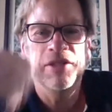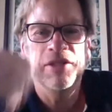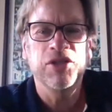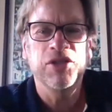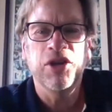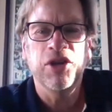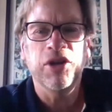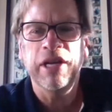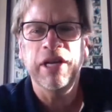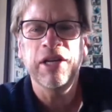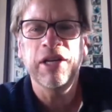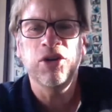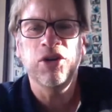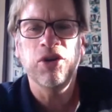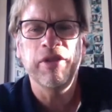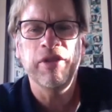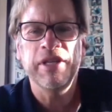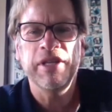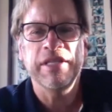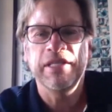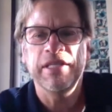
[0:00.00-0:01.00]
go to
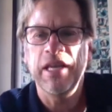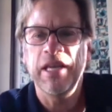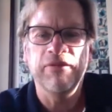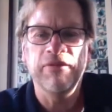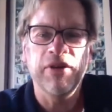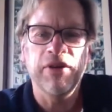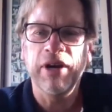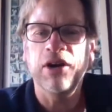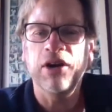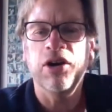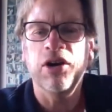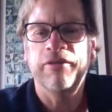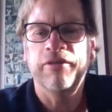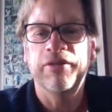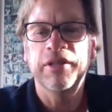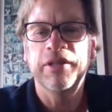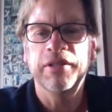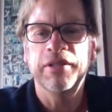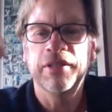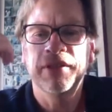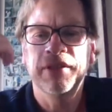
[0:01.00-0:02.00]
the set very
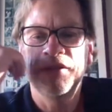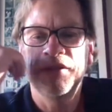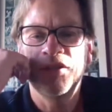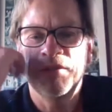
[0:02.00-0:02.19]
often. Just